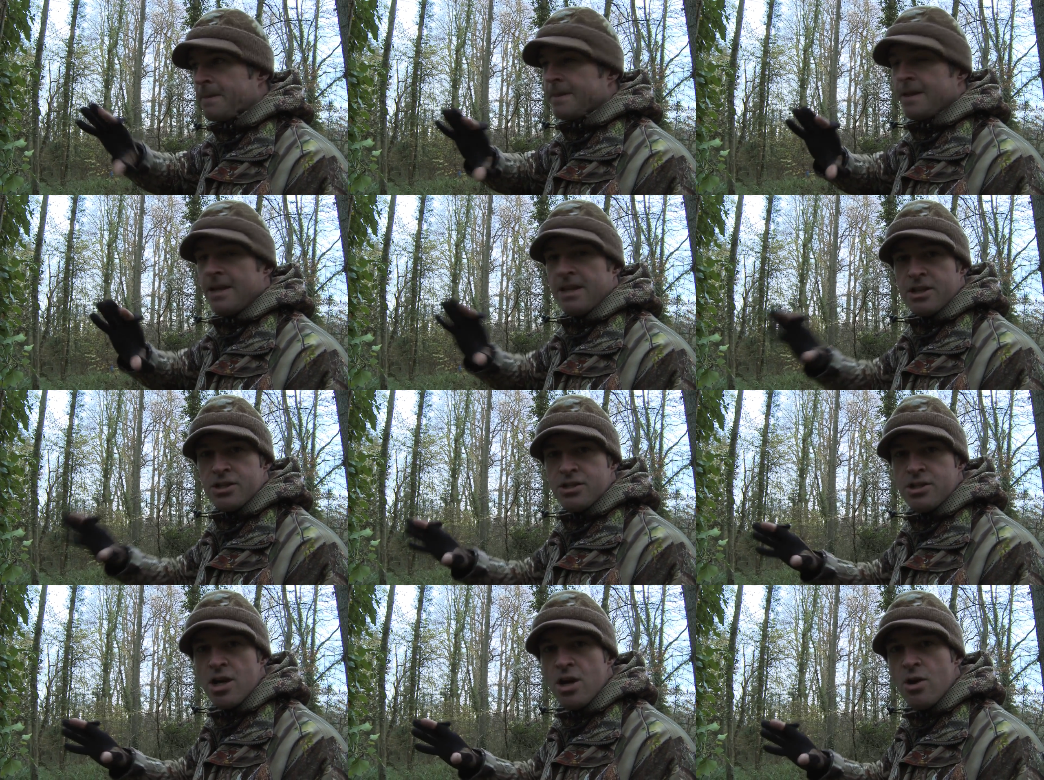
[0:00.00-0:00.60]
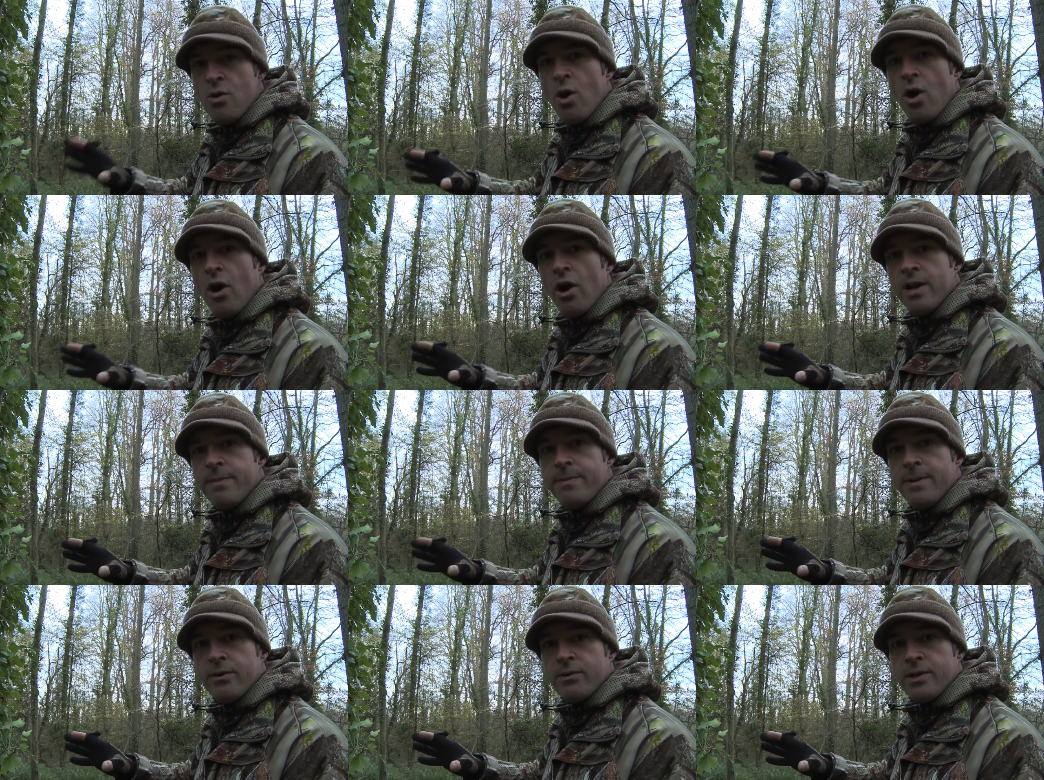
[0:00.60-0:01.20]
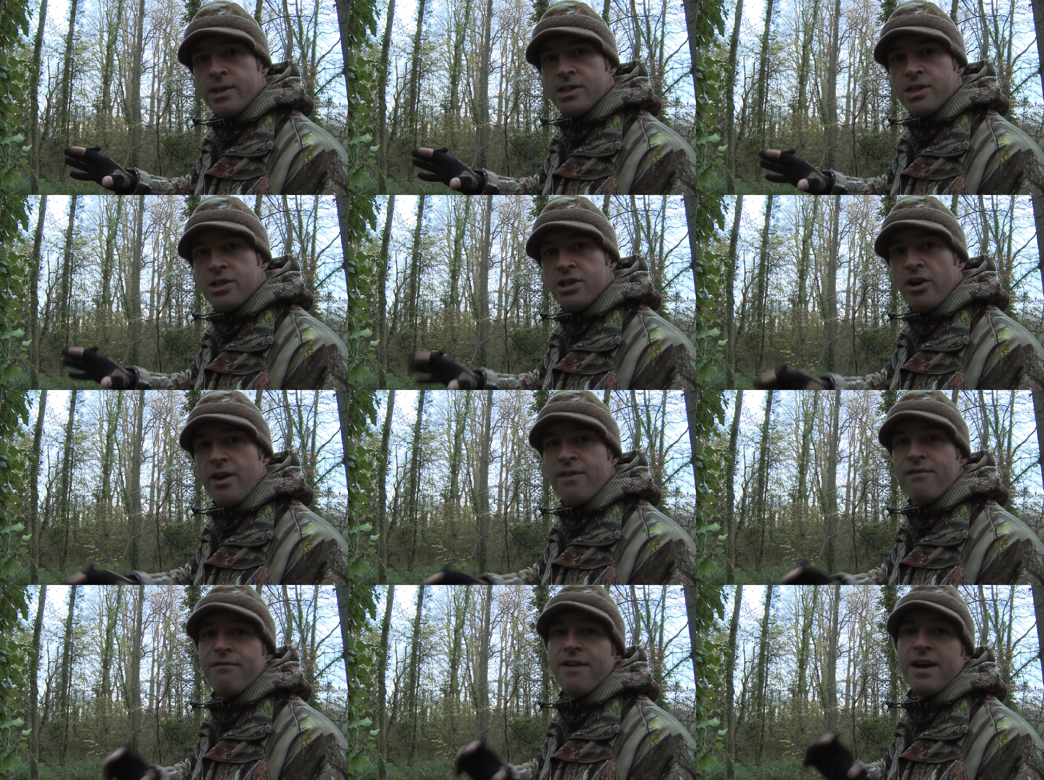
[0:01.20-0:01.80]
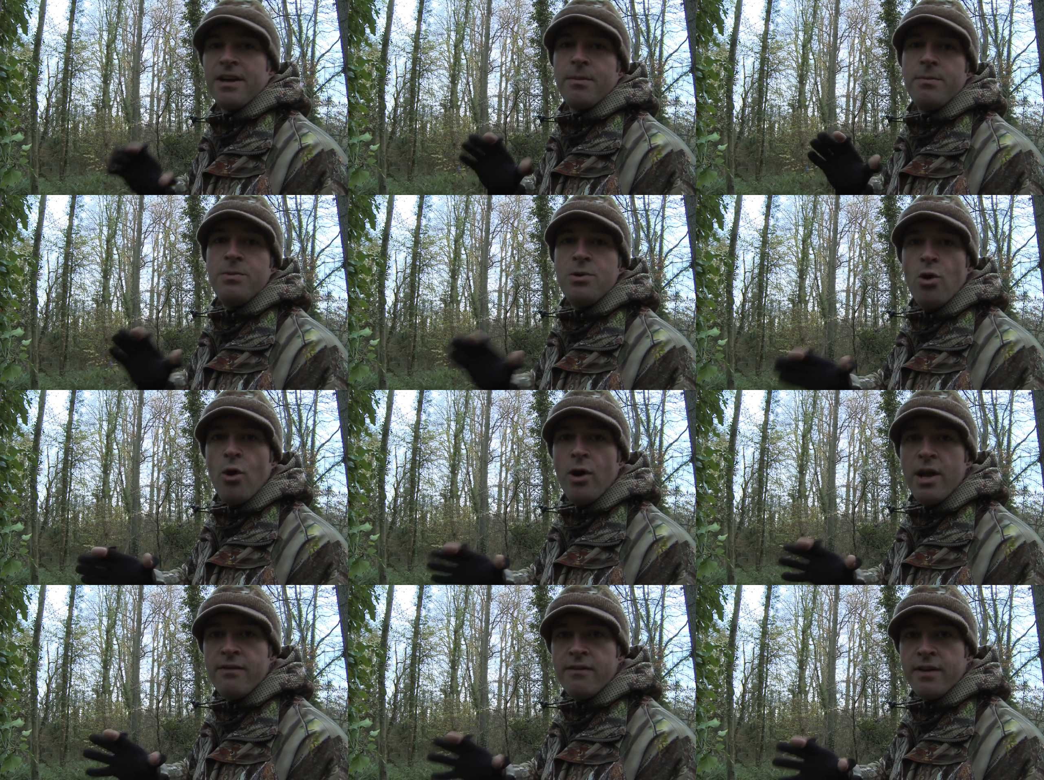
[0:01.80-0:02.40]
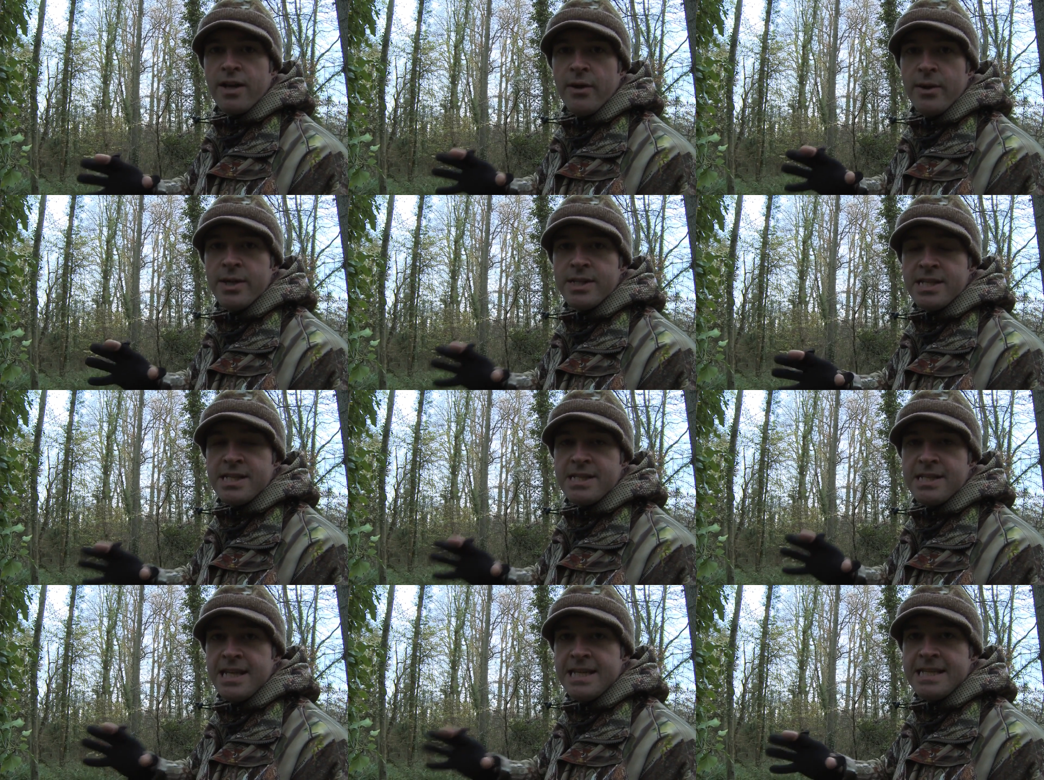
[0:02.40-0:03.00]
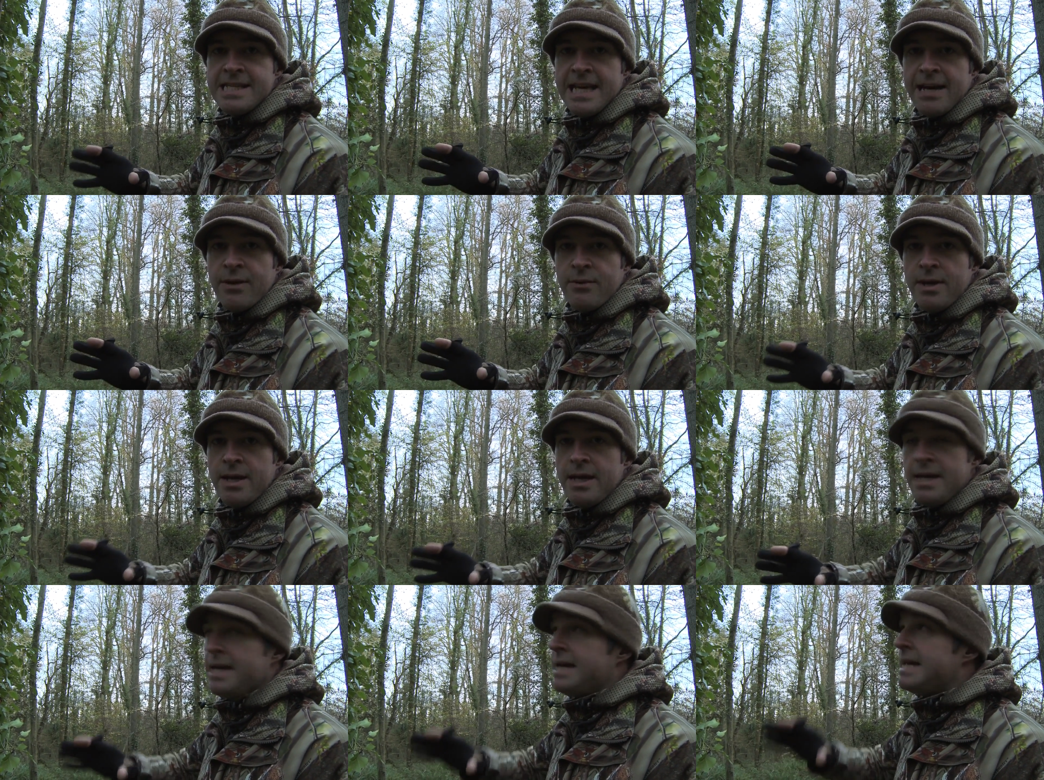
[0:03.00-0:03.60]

Now there's no hide building tonight, in fact I'm not even going to sit down.